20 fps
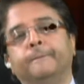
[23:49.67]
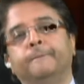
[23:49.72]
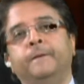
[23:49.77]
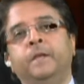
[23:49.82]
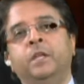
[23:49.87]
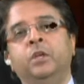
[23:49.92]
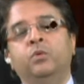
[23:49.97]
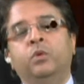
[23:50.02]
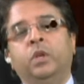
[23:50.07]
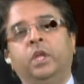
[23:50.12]

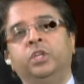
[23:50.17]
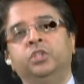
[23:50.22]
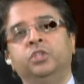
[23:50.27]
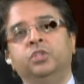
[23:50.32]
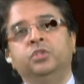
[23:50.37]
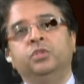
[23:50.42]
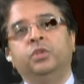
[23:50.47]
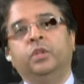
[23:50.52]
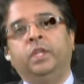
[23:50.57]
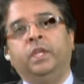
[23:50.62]
in
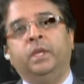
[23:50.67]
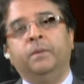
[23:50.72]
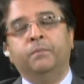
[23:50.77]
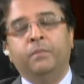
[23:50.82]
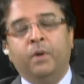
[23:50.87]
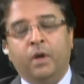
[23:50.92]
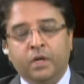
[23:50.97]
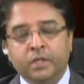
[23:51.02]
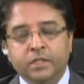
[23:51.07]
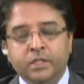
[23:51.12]
relation to the
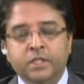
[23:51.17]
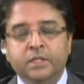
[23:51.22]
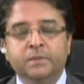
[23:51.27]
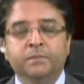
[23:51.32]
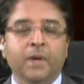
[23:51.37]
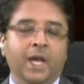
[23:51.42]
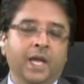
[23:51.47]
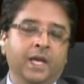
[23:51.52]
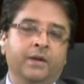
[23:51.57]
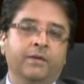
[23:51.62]
parties'
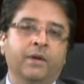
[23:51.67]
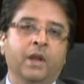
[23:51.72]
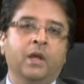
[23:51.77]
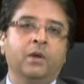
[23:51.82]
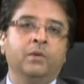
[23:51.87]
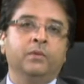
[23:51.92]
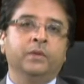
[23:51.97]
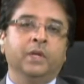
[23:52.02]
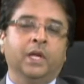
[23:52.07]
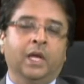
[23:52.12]

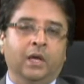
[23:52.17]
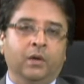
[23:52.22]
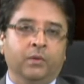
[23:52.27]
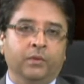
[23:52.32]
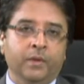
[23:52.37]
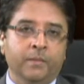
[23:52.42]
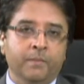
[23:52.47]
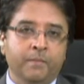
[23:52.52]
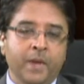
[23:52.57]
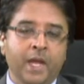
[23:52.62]
background, how
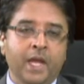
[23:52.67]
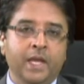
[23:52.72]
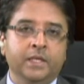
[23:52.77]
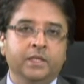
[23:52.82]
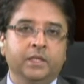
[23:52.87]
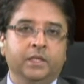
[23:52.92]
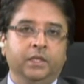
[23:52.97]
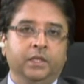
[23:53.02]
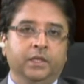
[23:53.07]
they met,